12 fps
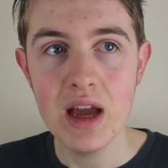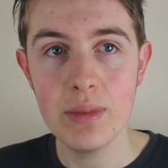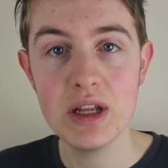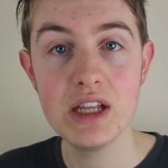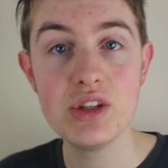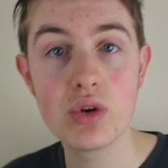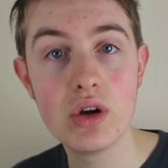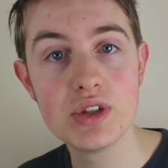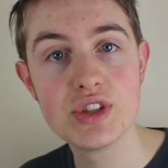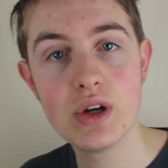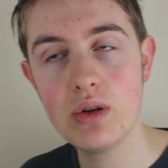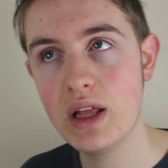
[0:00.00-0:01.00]
and you're
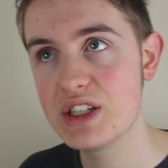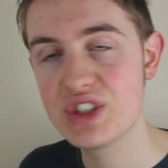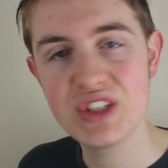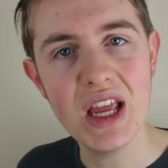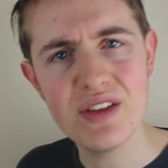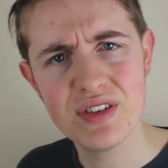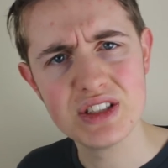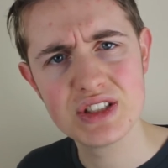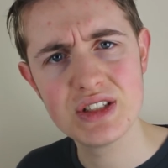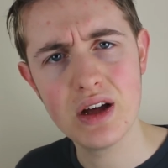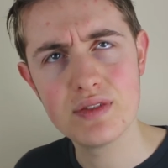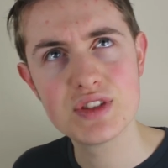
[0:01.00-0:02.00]
also like safe and
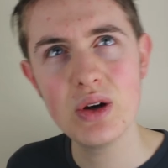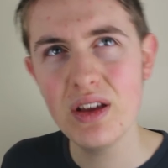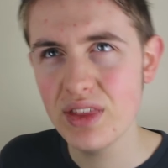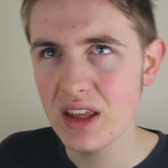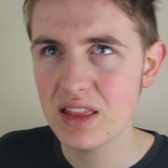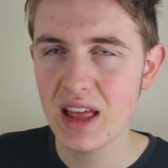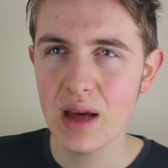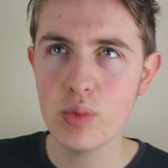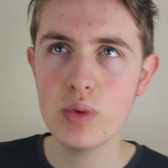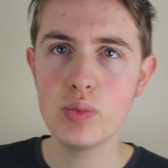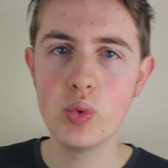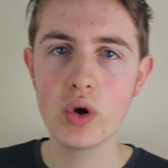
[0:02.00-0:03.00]
stuff, so I think that
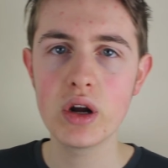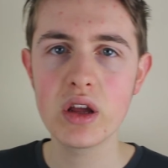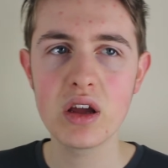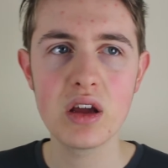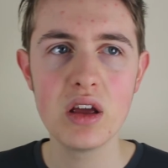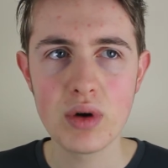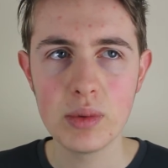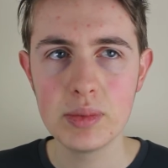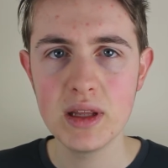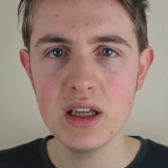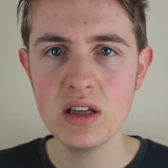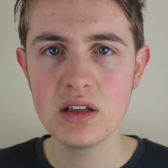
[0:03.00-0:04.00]
would work,
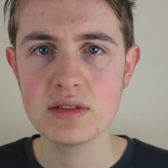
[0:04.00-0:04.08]
probably.